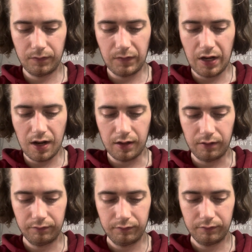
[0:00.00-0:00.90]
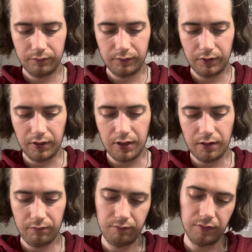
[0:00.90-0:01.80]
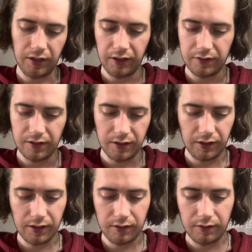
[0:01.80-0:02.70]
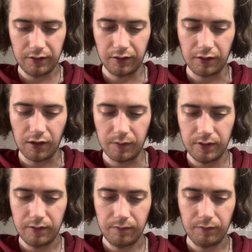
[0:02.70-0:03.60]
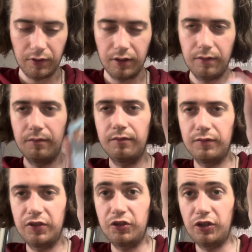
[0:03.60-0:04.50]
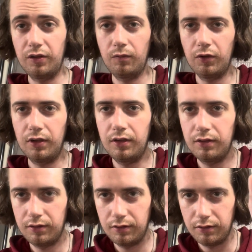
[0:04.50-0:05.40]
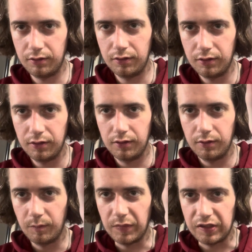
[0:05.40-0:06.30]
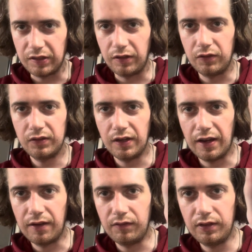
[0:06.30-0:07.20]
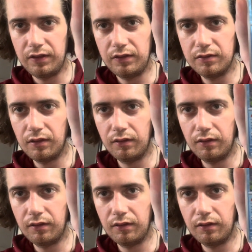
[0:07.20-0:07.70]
yeah, like I said again, it's a common. It's a Gen 1. Miss used to have this.